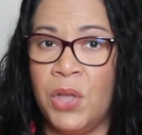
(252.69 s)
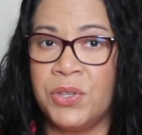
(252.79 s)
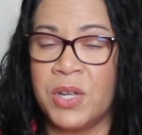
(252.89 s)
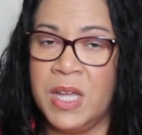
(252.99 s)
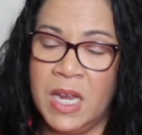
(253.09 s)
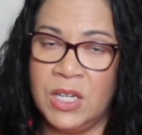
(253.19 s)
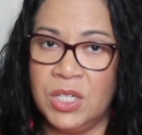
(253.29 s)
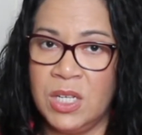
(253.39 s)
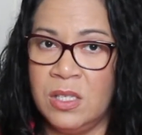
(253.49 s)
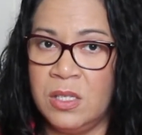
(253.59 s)

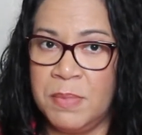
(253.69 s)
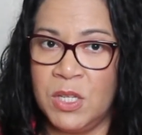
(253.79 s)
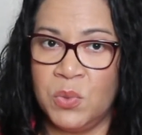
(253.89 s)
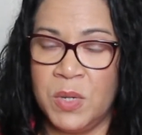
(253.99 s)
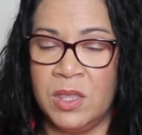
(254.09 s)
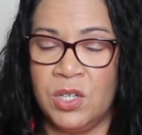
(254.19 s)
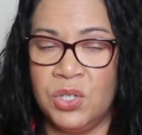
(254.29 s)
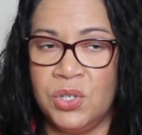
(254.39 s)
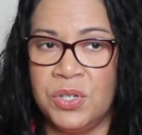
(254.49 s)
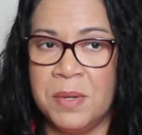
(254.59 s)
altercations between the
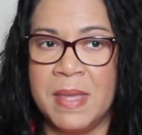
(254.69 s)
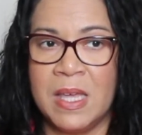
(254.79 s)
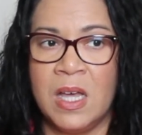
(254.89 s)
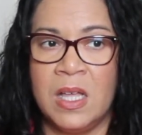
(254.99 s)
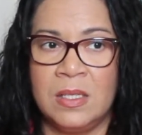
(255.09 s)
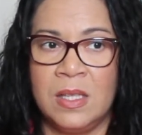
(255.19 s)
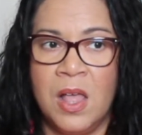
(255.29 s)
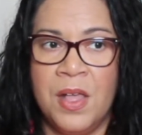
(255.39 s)
children because